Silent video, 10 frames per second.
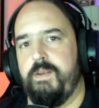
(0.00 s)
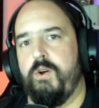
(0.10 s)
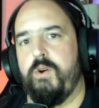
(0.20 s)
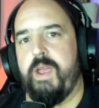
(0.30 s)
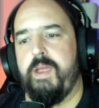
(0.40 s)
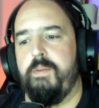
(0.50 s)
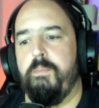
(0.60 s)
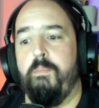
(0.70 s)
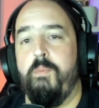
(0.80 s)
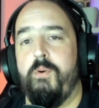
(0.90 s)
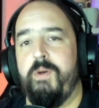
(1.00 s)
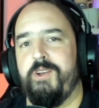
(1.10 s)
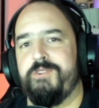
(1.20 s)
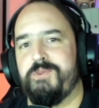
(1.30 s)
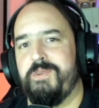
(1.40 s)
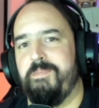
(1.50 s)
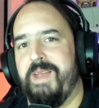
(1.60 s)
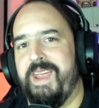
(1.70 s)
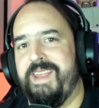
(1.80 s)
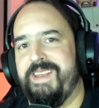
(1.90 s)
Okay, moving on to the
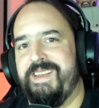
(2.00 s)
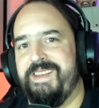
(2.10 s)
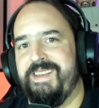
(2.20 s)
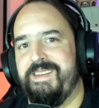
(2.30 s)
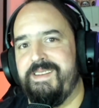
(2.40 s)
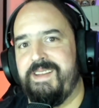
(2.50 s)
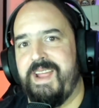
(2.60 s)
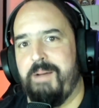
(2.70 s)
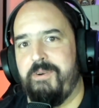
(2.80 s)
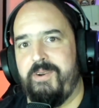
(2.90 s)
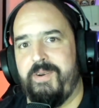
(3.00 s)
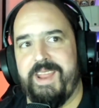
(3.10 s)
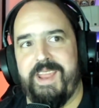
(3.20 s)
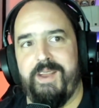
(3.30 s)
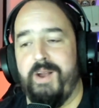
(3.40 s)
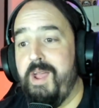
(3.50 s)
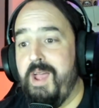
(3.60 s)
main camera right here.